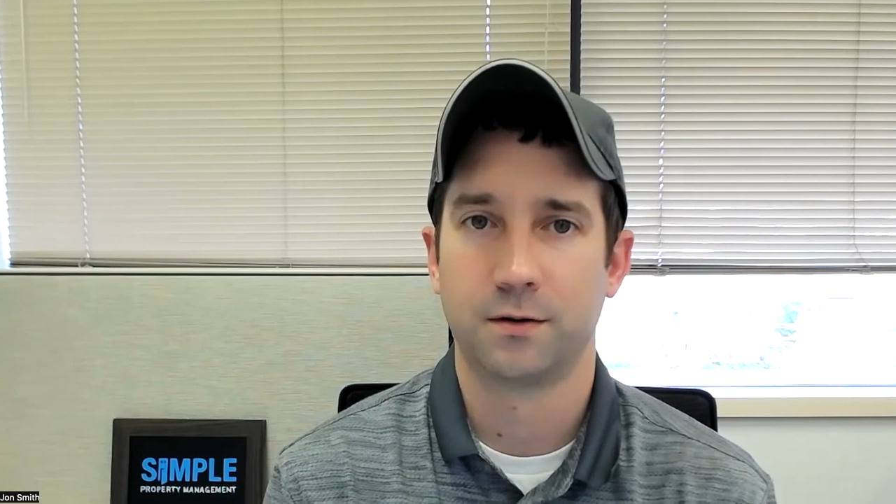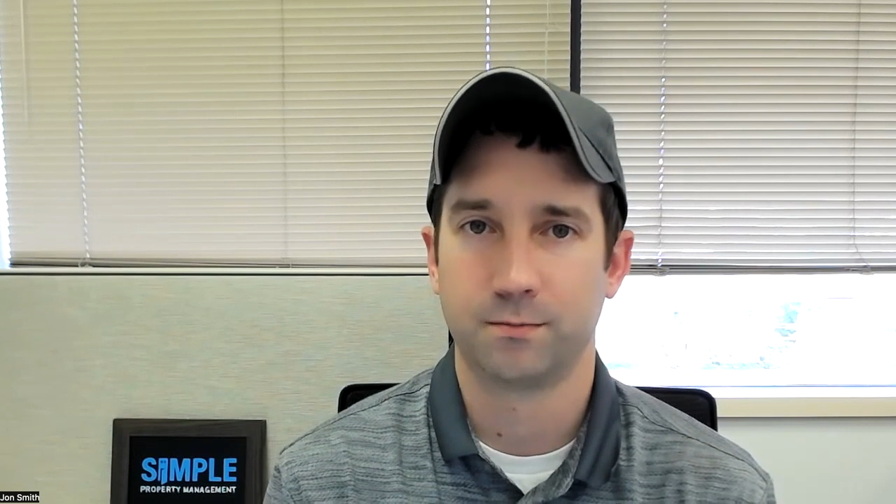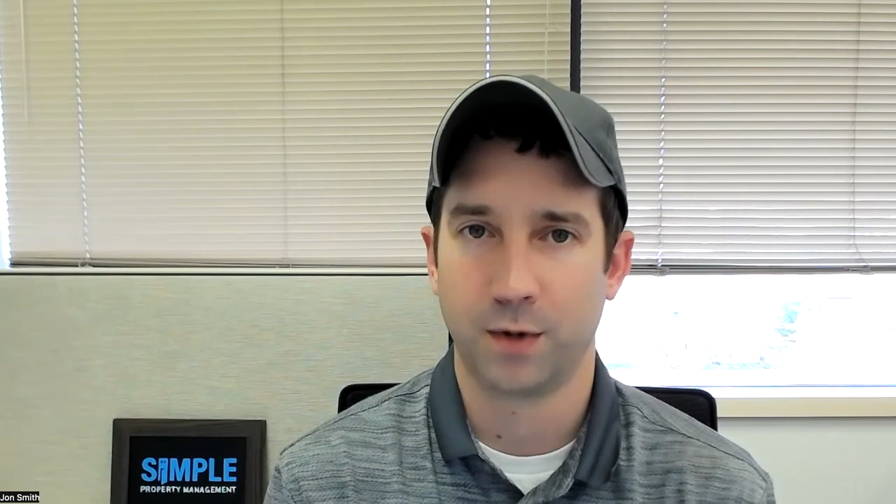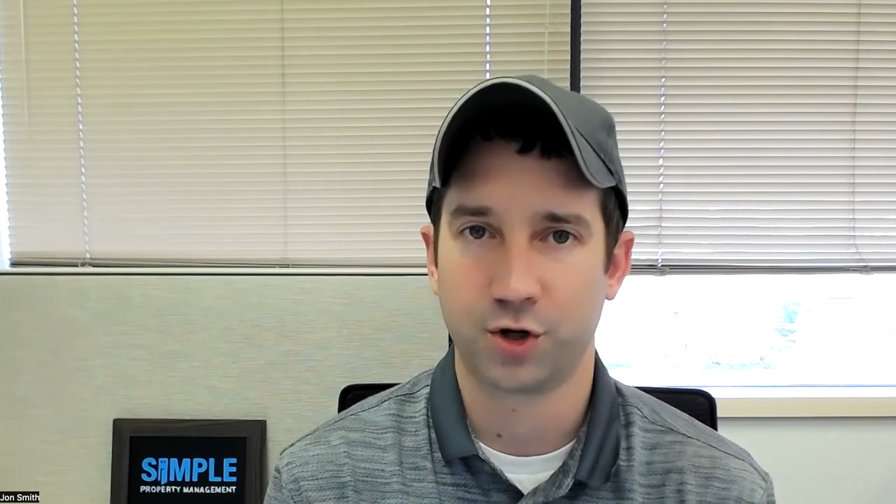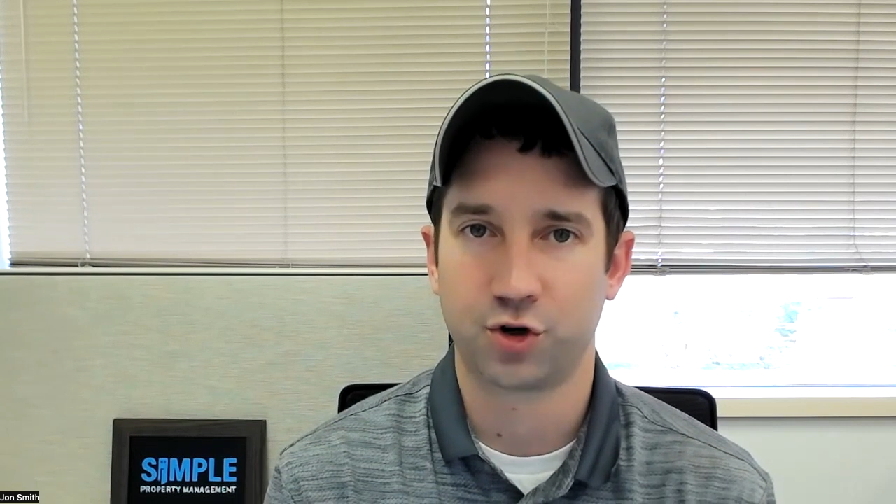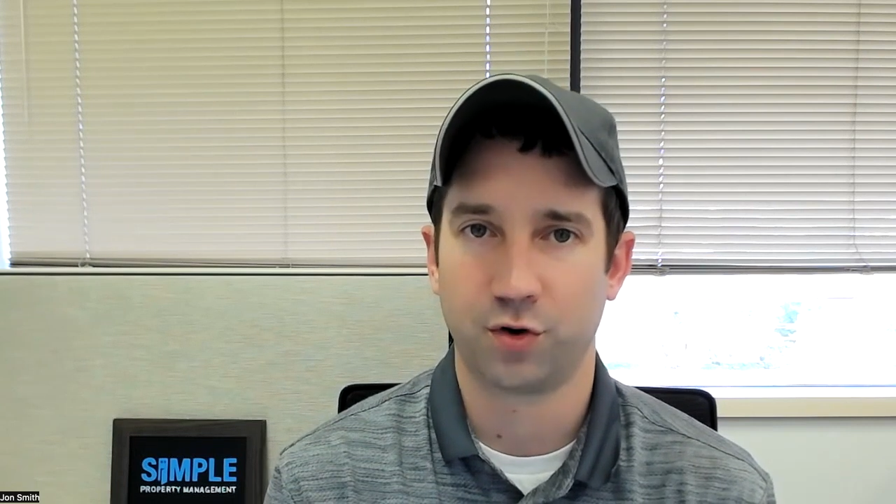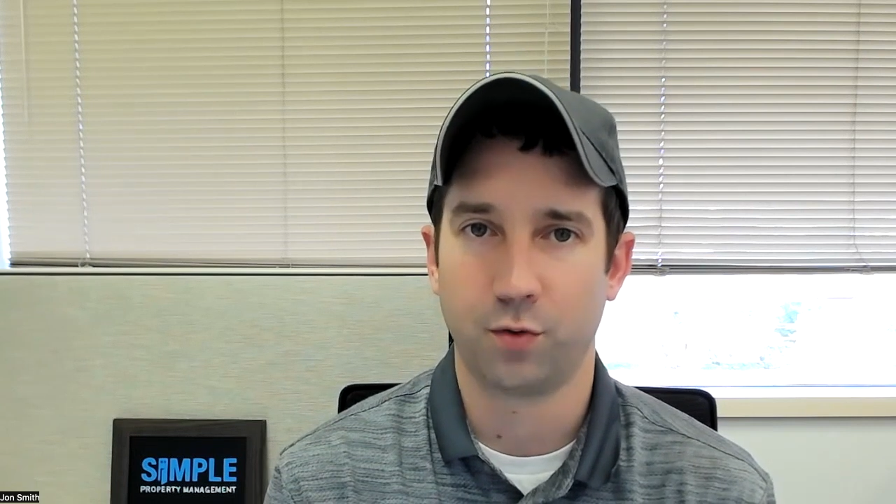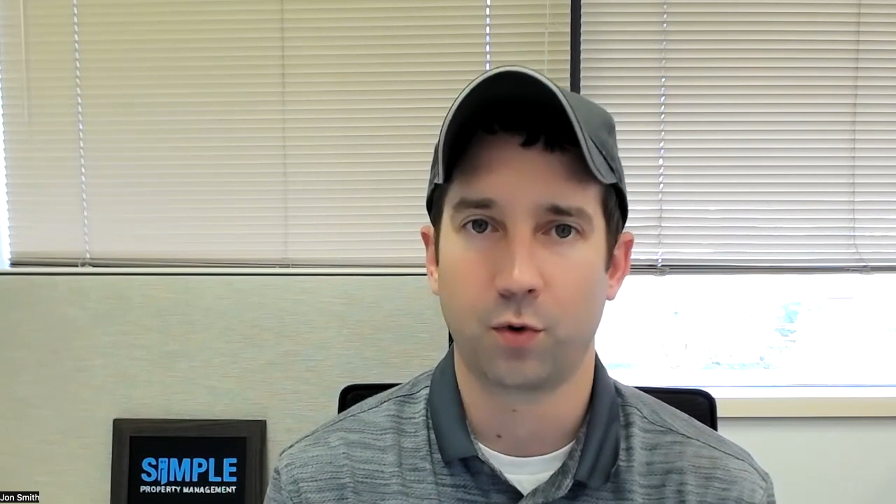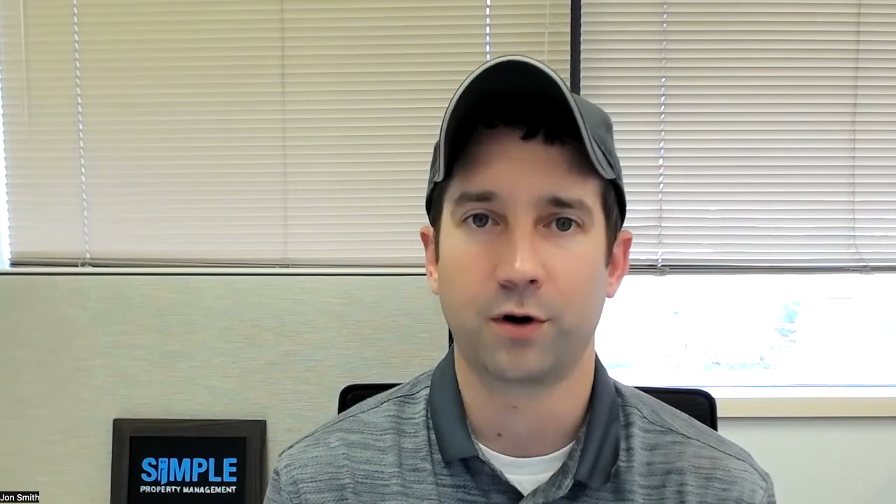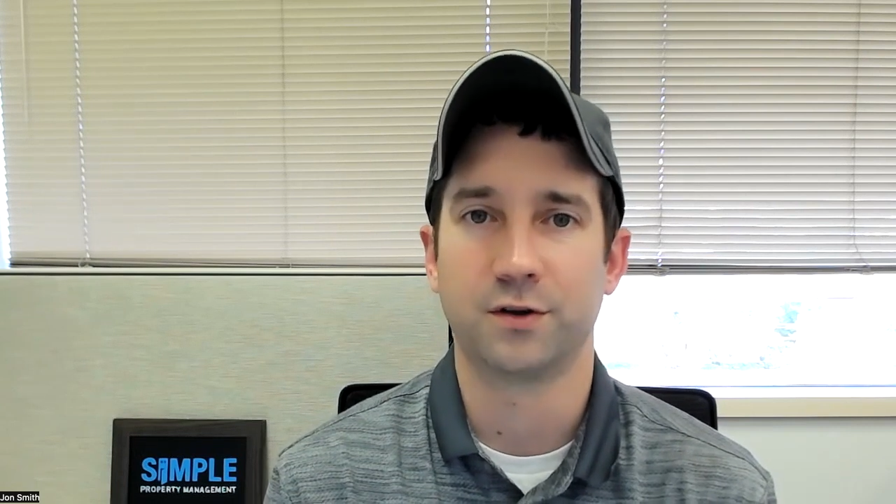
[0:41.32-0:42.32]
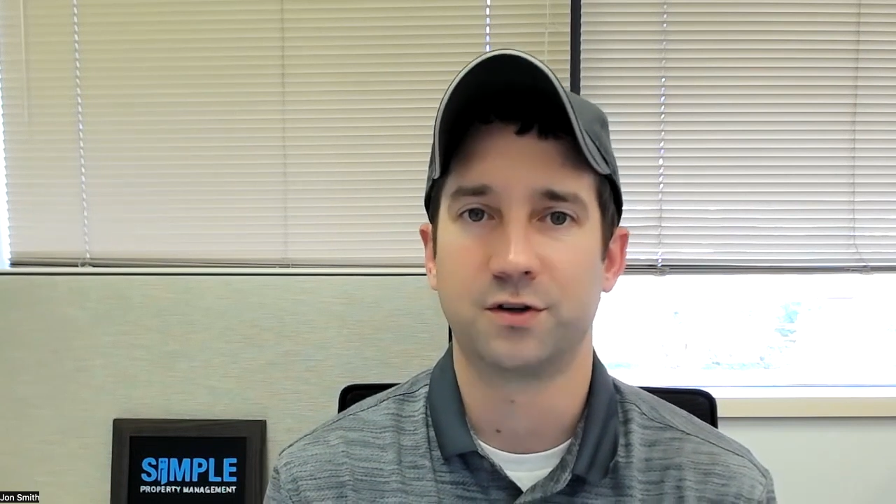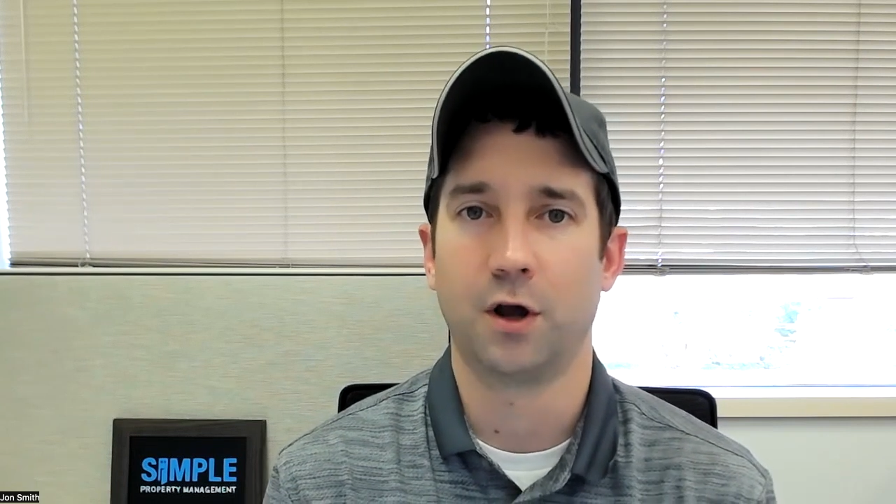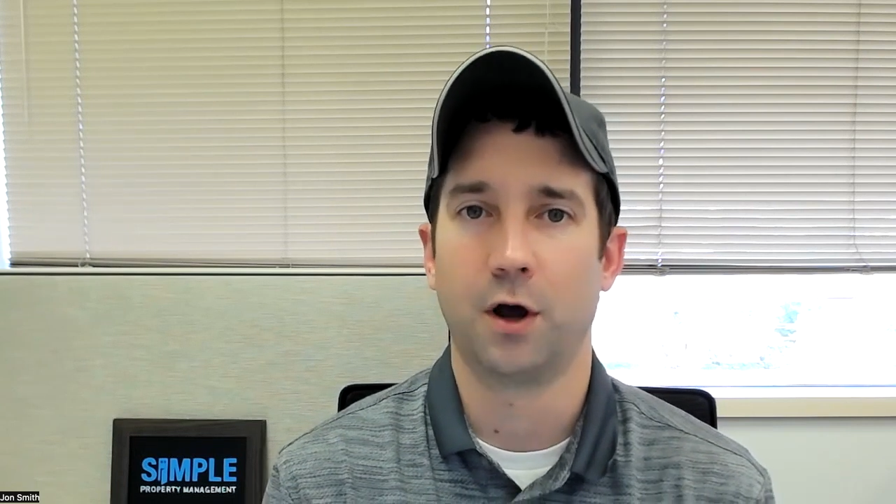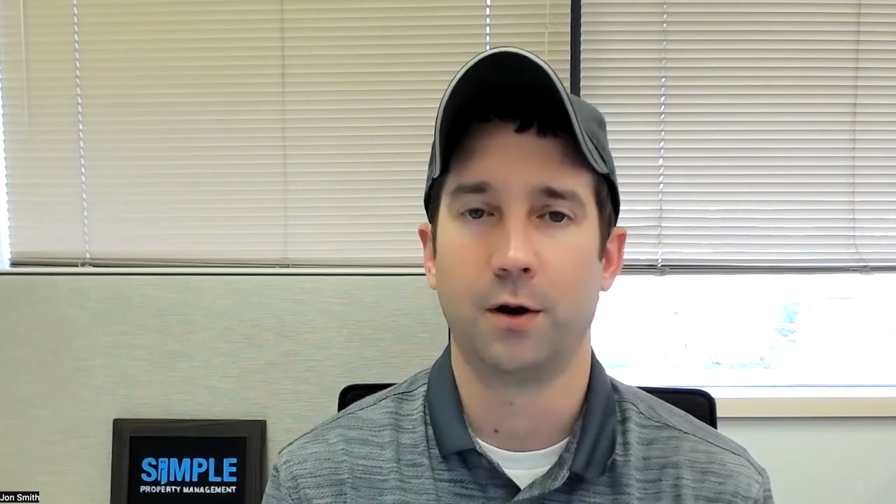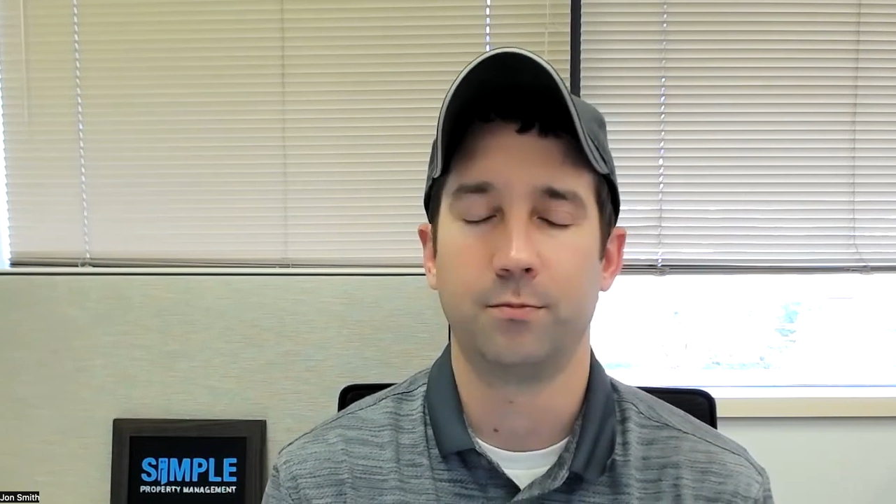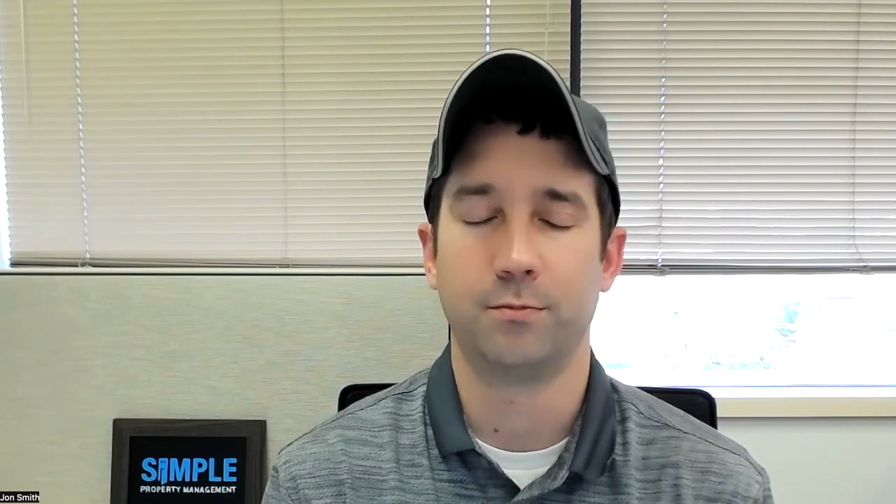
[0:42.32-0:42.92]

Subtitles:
make sure the work is done,